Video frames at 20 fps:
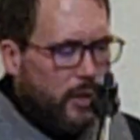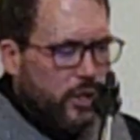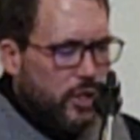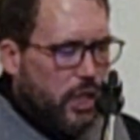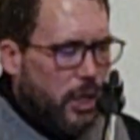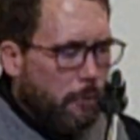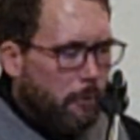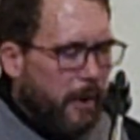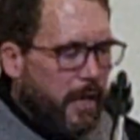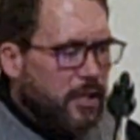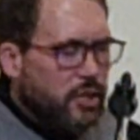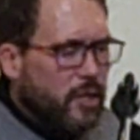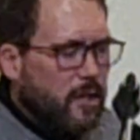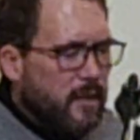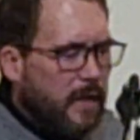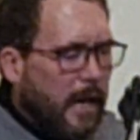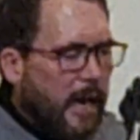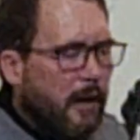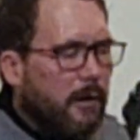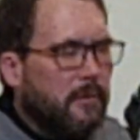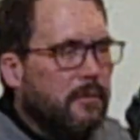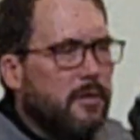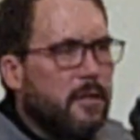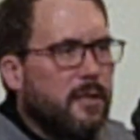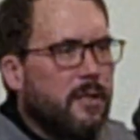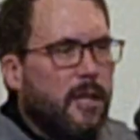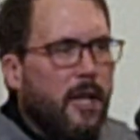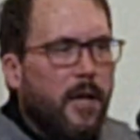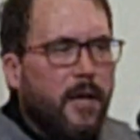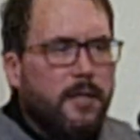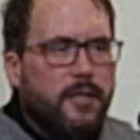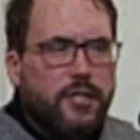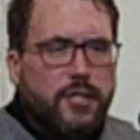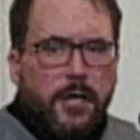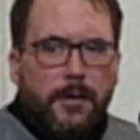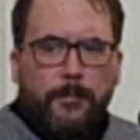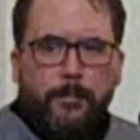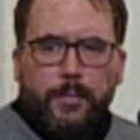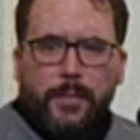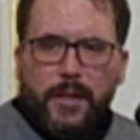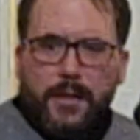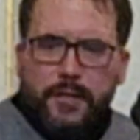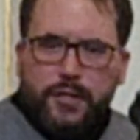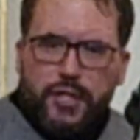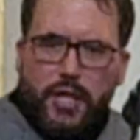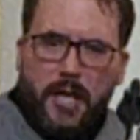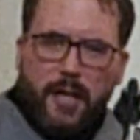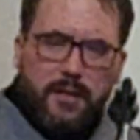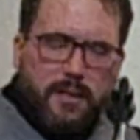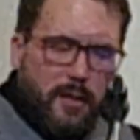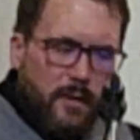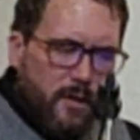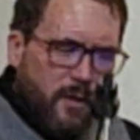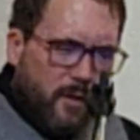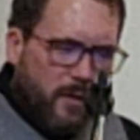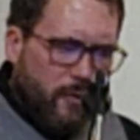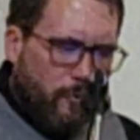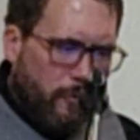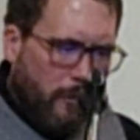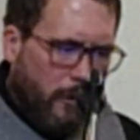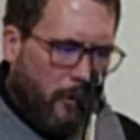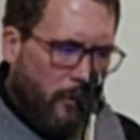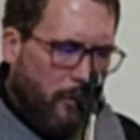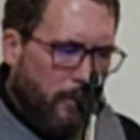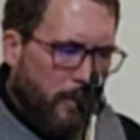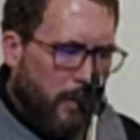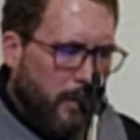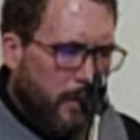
she reaches out to touch Jesus' robe,